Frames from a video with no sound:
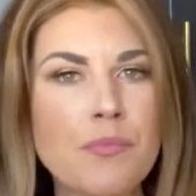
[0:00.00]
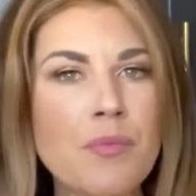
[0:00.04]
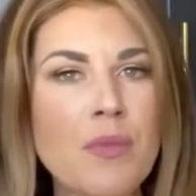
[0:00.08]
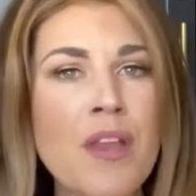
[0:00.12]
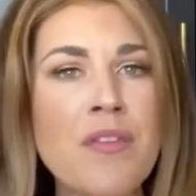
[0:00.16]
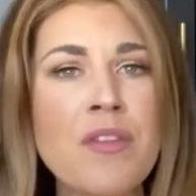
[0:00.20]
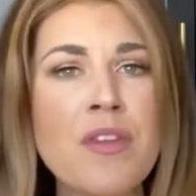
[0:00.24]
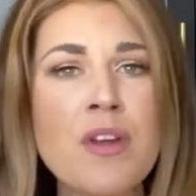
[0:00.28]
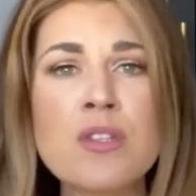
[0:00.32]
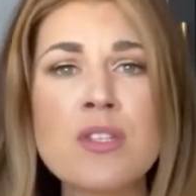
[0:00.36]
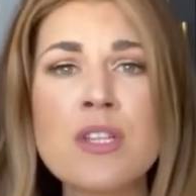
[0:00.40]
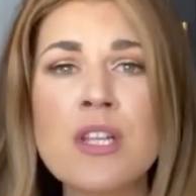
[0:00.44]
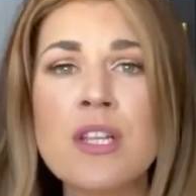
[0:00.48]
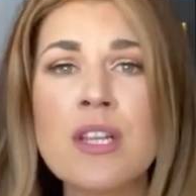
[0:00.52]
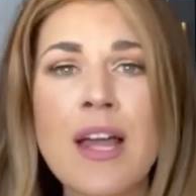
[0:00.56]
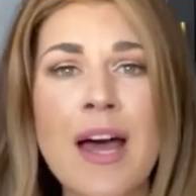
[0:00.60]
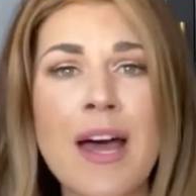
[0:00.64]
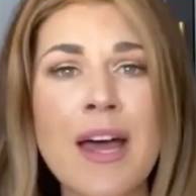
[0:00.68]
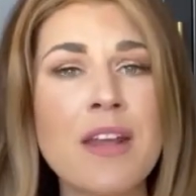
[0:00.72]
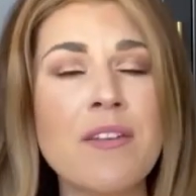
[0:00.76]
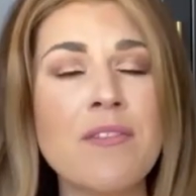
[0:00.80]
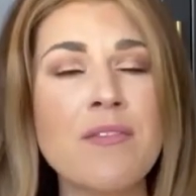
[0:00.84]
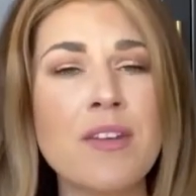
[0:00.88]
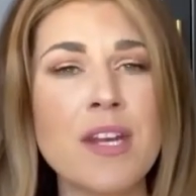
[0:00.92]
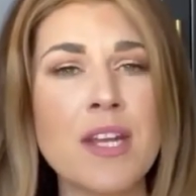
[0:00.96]
There's a
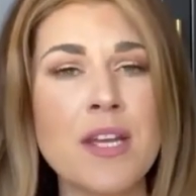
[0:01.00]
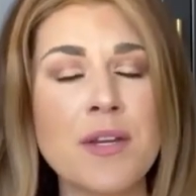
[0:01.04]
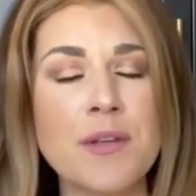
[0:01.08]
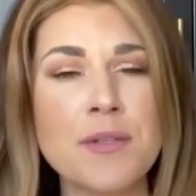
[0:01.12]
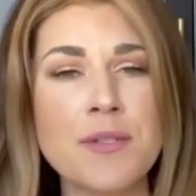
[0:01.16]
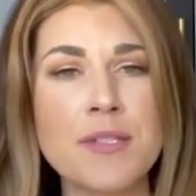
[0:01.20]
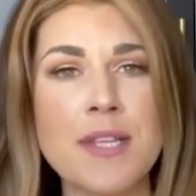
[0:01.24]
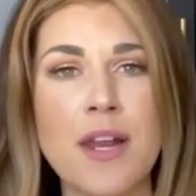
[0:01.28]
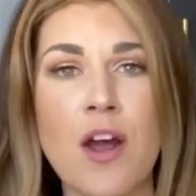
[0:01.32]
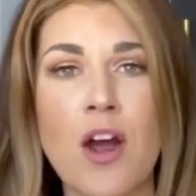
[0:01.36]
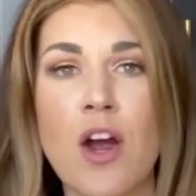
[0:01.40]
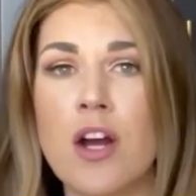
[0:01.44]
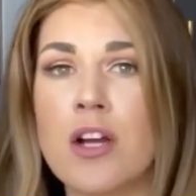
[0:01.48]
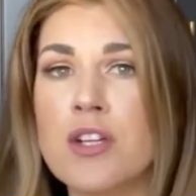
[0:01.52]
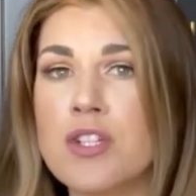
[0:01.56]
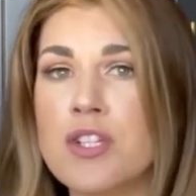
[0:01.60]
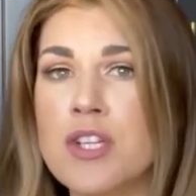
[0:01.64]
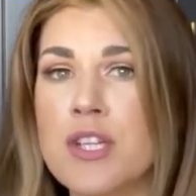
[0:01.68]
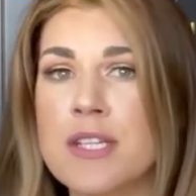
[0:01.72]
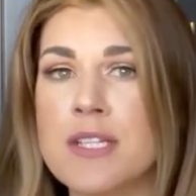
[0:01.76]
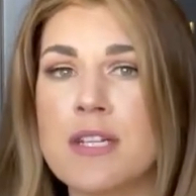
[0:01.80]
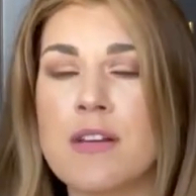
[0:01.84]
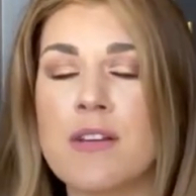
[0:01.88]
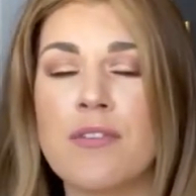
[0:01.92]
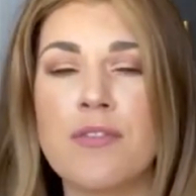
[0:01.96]
lot of videos that are
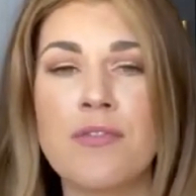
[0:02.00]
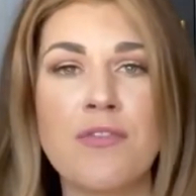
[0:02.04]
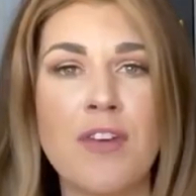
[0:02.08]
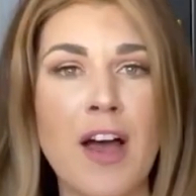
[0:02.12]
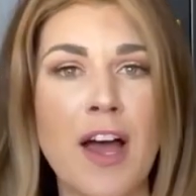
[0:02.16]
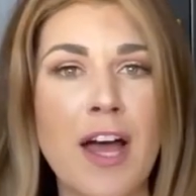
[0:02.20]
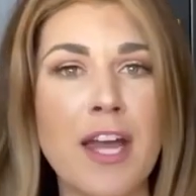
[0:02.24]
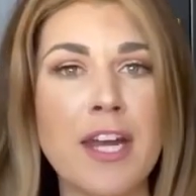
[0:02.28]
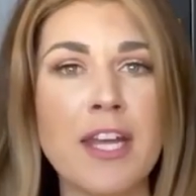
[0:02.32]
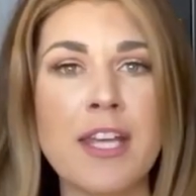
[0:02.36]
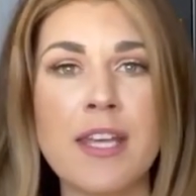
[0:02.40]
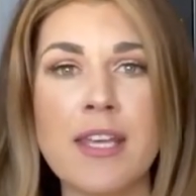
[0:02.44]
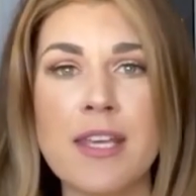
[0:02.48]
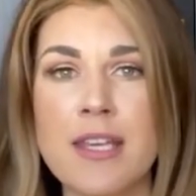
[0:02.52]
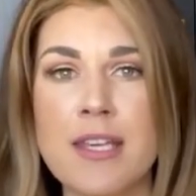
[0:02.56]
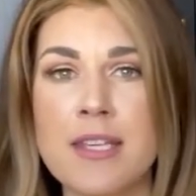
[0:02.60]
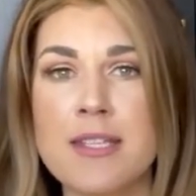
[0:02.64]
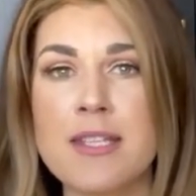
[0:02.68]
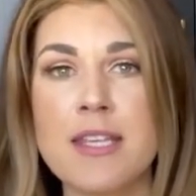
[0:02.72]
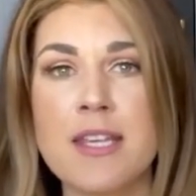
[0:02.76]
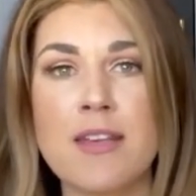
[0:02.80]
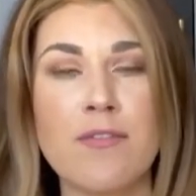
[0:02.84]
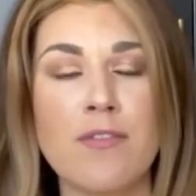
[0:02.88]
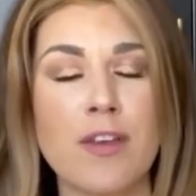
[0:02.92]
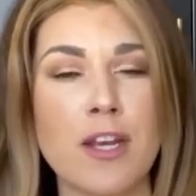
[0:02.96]
just fun,
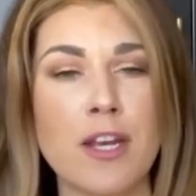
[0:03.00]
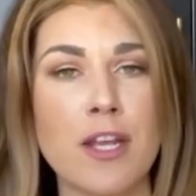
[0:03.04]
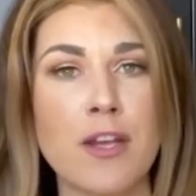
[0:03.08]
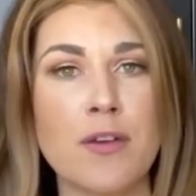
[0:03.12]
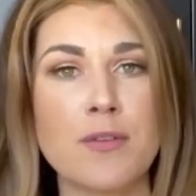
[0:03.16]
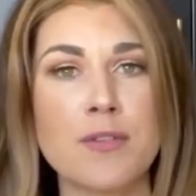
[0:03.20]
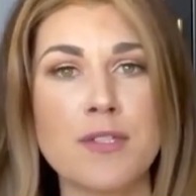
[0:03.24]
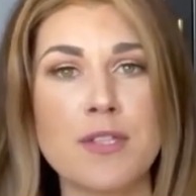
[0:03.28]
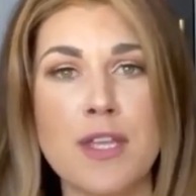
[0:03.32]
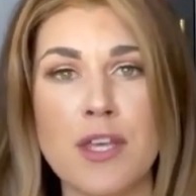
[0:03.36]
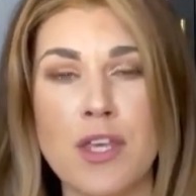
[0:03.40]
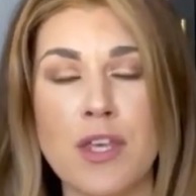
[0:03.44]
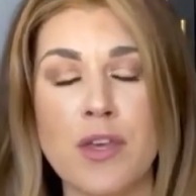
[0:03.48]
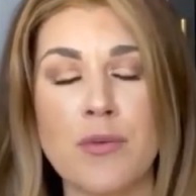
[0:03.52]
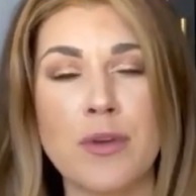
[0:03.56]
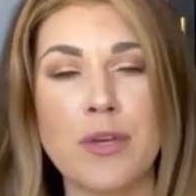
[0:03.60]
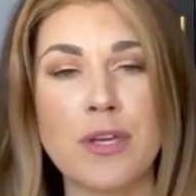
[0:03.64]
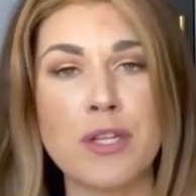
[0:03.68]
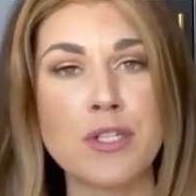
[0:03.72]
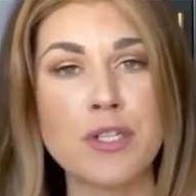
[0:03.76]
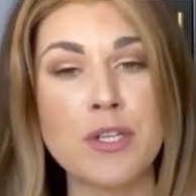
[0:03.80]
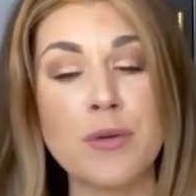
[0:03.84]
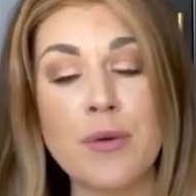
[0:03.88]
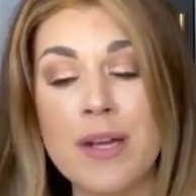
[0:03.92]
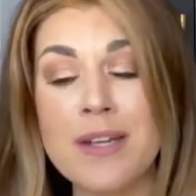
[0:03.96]
easy videos that you
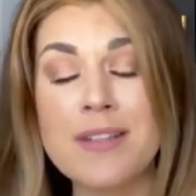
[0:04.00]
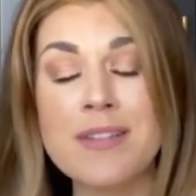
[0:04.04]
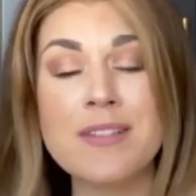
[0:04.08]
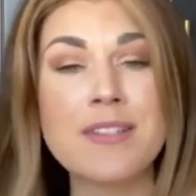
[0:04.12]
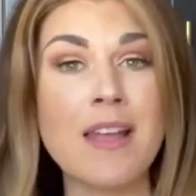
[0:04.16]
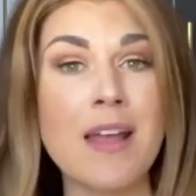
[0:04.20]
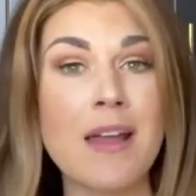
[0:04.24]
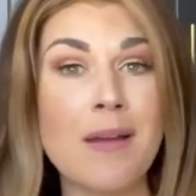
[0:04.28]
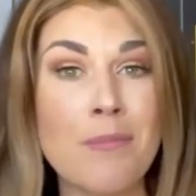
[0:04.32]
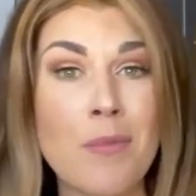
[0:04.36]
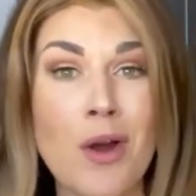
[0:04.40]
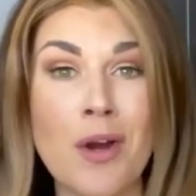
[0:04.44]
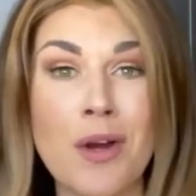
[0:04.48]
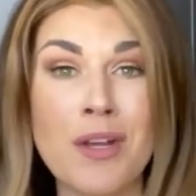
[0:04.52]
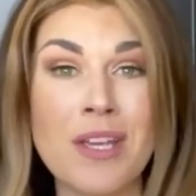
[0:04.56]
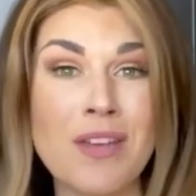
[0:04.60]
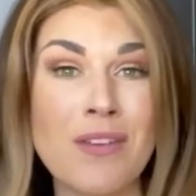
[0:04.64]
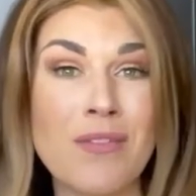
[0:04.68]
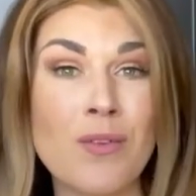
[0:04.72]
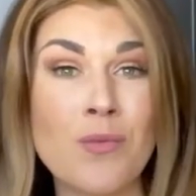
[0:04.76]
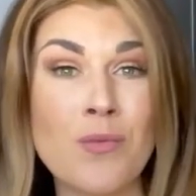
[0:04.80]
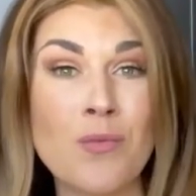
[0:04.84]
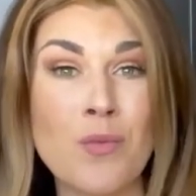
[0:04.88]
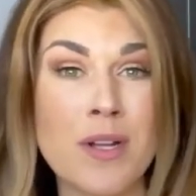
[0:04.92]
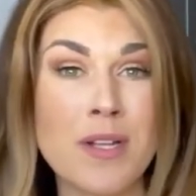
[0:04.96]
can do. And some are
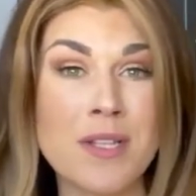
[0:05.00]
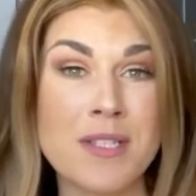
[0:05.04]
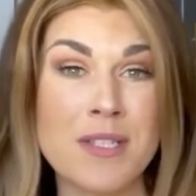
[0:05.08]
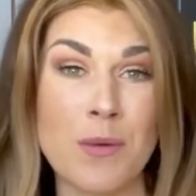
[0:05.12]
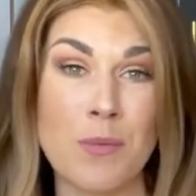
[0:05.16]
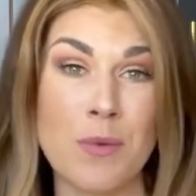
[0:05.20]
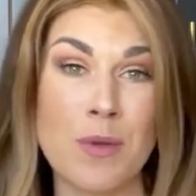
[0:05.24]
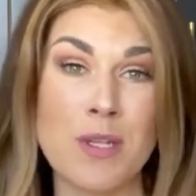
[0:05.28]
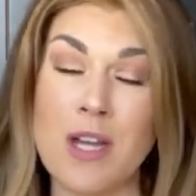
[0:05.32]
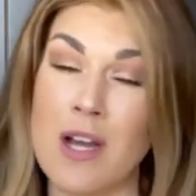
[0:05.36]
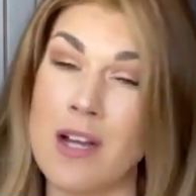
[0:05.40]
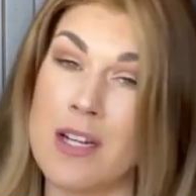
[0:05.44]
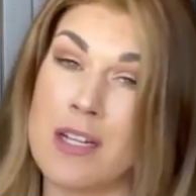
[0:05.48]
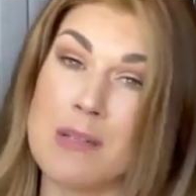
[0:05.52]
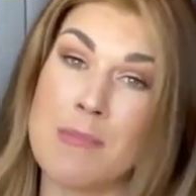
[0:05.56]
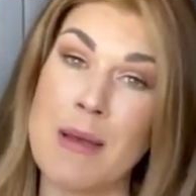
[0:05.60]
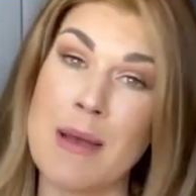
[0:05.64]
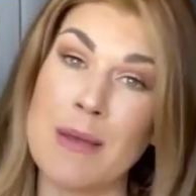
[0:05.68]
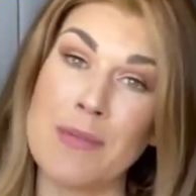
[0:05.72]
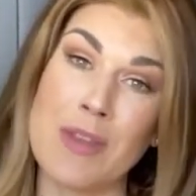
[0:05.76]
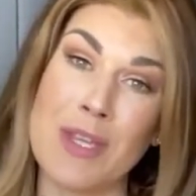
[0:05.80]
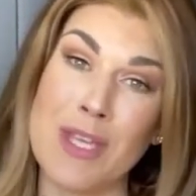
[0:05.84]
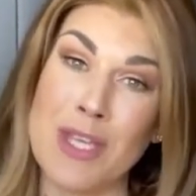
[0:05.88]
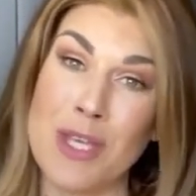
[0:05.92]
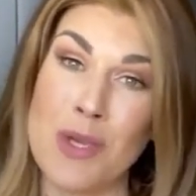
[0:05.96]
even ones that we talked
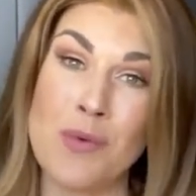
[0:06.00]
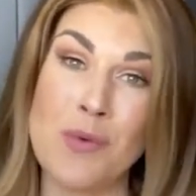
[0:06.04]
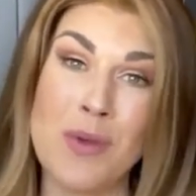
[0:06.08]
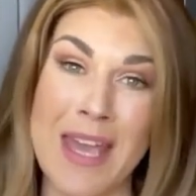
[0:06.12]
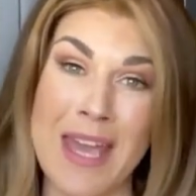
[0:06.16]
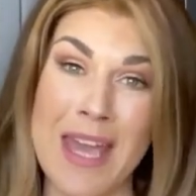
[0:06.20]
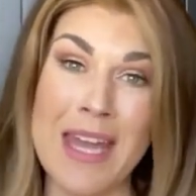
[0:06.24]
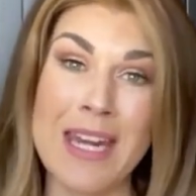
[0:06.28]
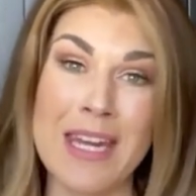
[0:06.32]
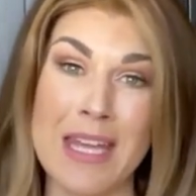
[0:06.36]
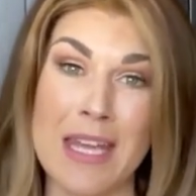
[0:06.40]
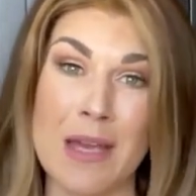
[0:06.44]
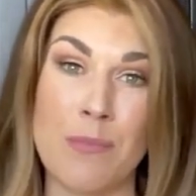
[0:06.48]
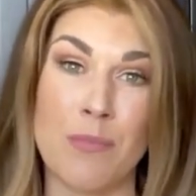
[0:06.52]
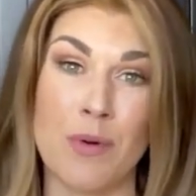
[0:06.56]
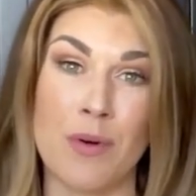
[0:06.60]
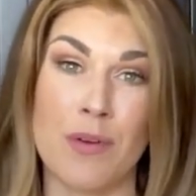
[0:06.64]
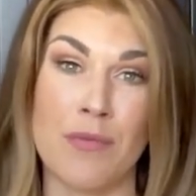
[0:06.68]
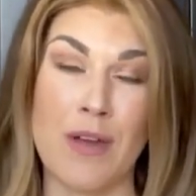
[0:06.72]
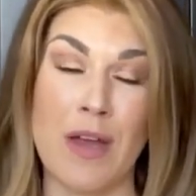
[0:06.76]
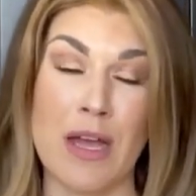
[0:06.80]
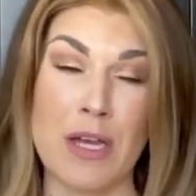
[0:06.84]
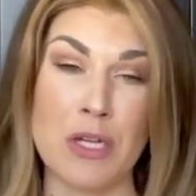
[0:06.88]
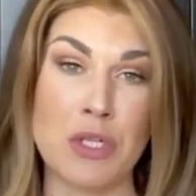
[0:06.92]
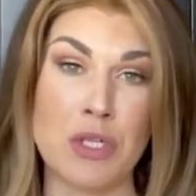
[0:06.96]
about that you can get
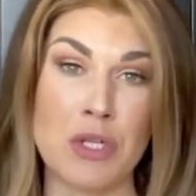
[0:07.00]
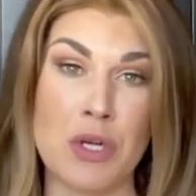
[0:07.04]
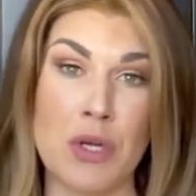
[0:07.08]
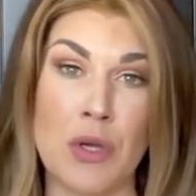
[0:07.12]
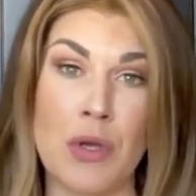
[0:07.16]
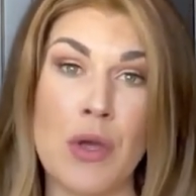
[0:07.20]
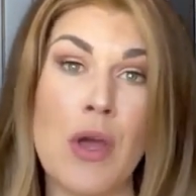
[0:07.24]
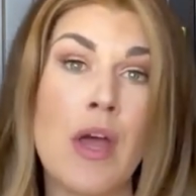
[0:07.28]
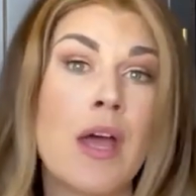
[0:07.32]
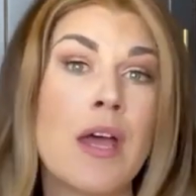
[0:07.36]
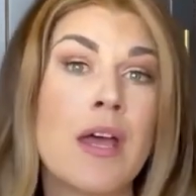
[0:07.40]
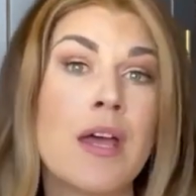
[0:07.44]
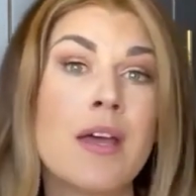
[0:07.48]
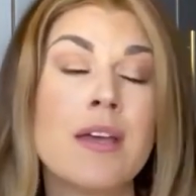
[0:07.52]
professional.